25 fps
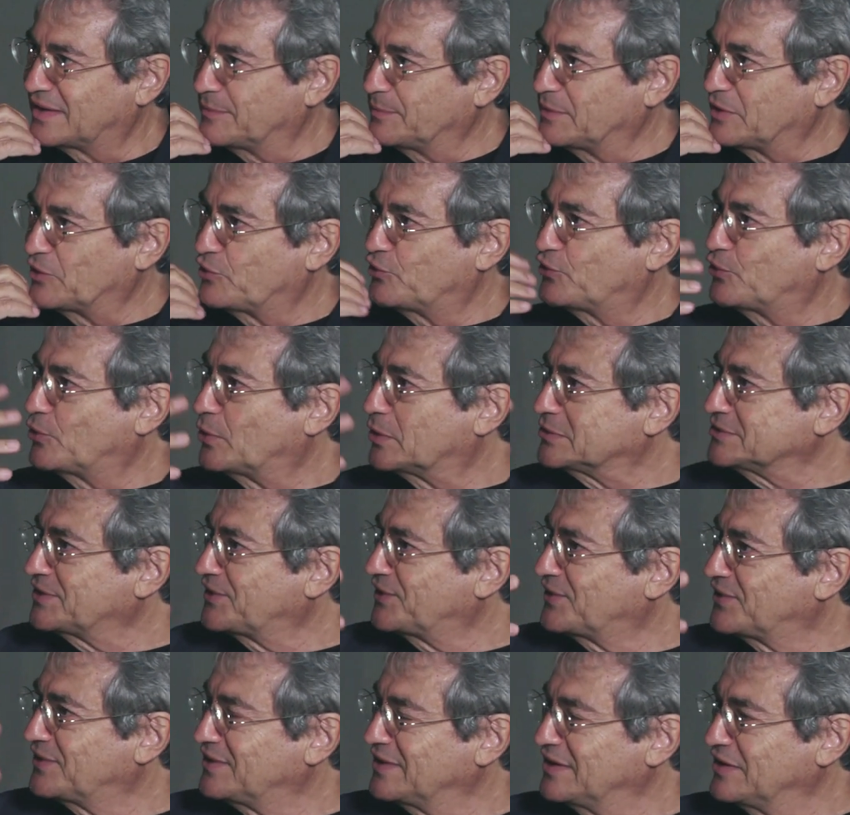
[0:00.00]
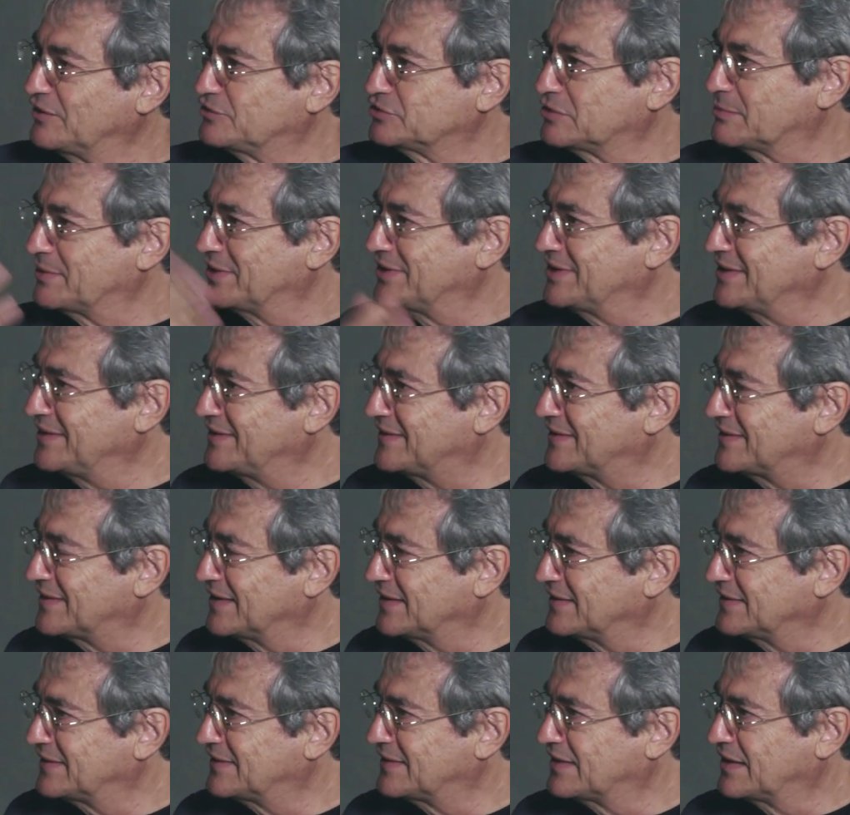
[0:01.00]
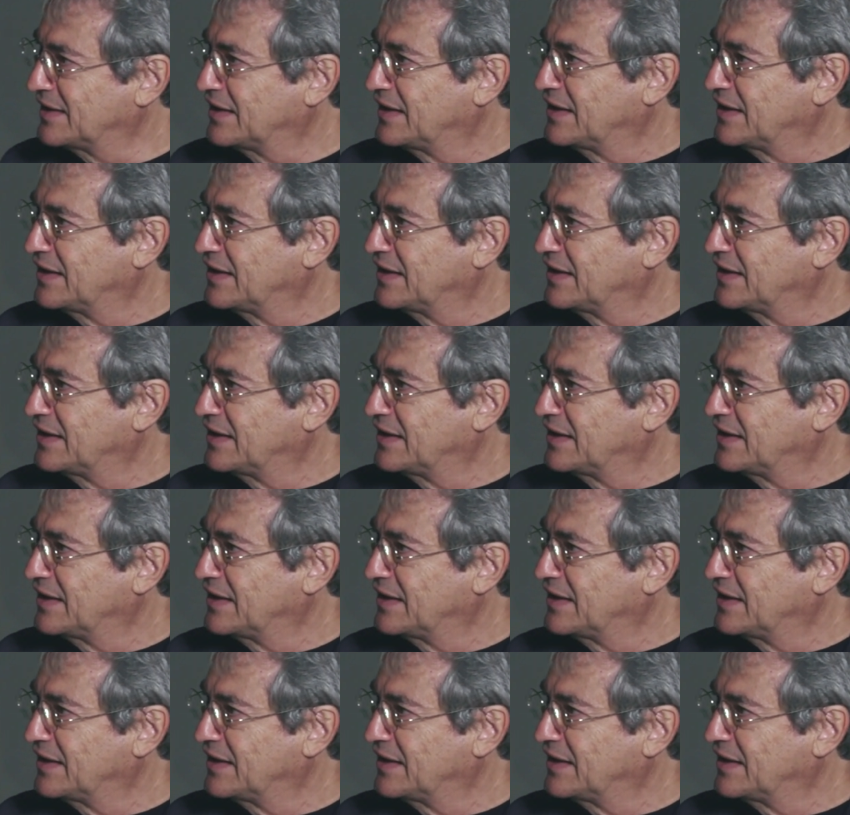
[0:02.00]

I mean, a forest seen from a distance